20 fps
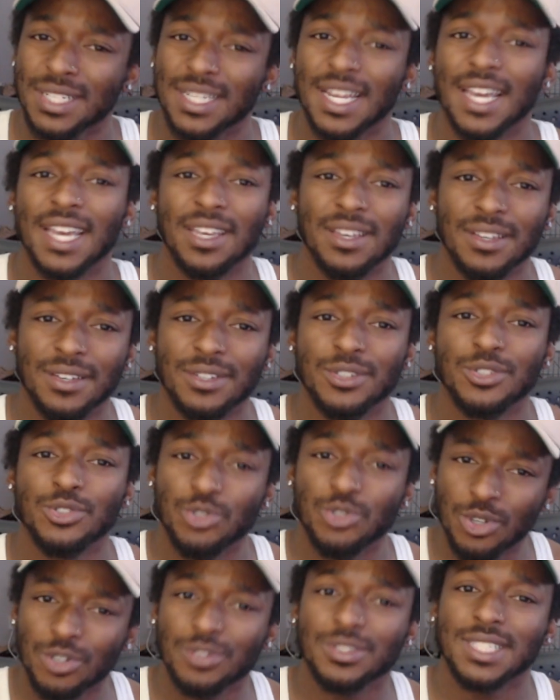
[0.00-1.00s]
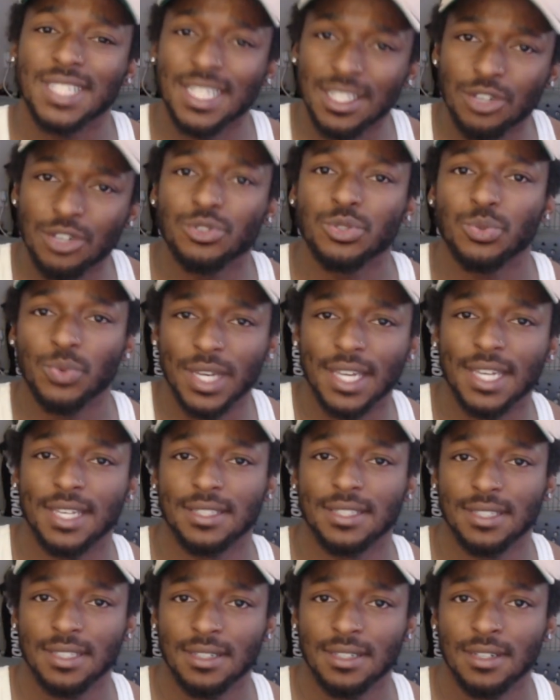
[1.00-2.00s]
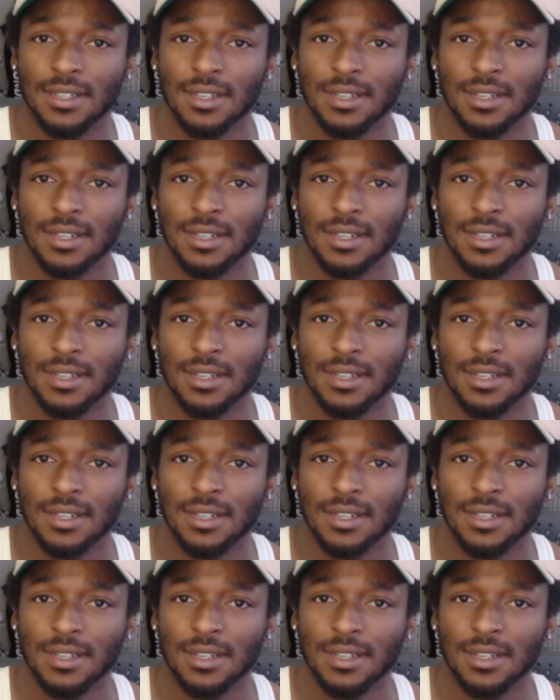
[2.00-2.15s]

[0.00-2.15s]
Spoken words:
day you gonna see those wins.